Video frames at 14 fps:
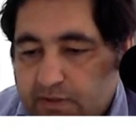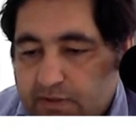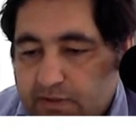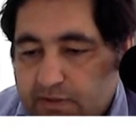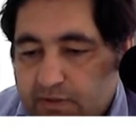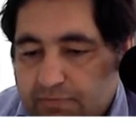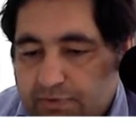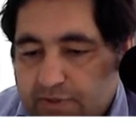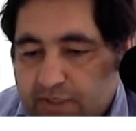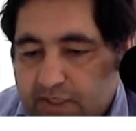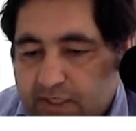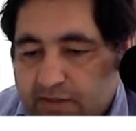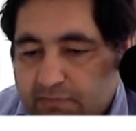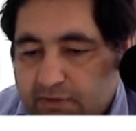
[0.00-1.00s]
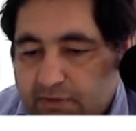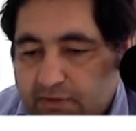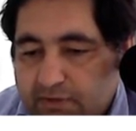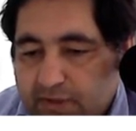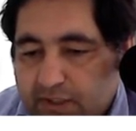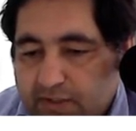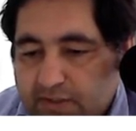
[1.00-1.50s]
you'll be able to
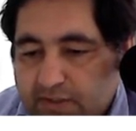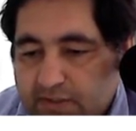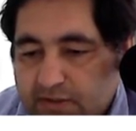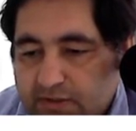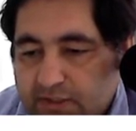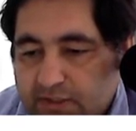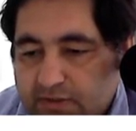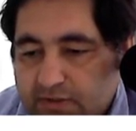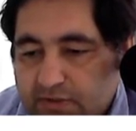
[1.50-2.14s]
answer that